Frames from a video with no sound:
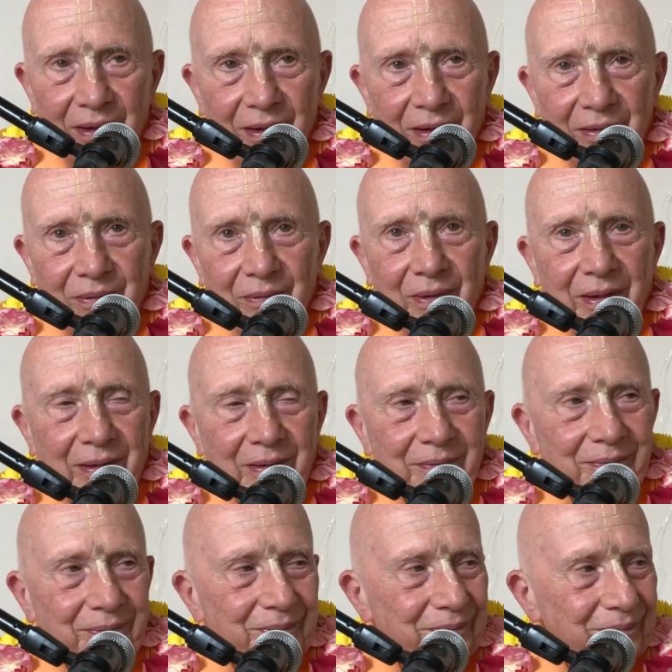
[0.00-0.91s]
get credit,
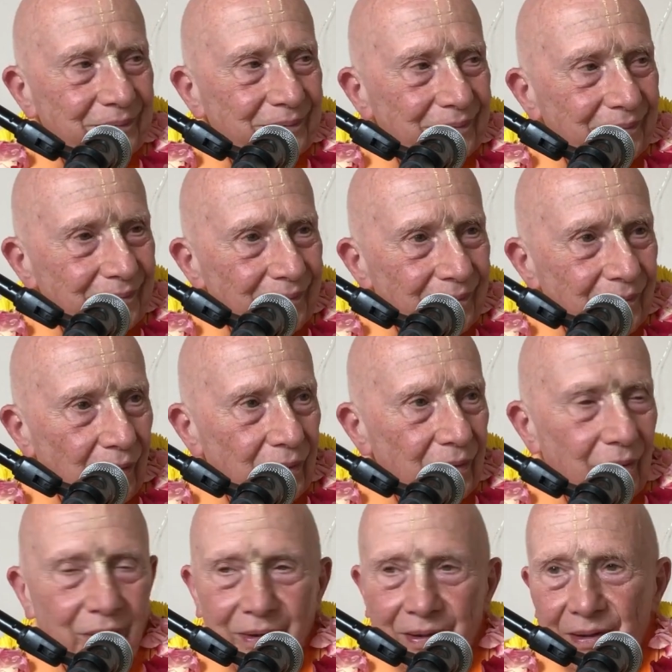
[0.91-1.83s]

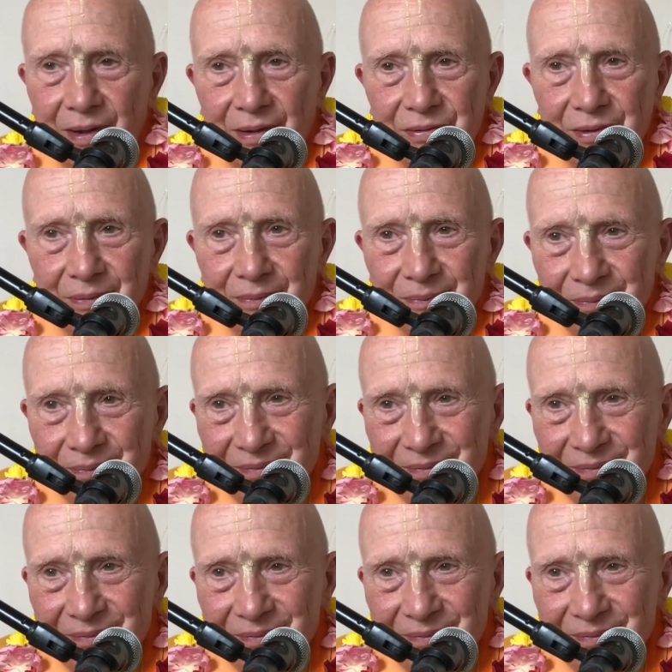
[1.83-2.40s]
although he doesn't.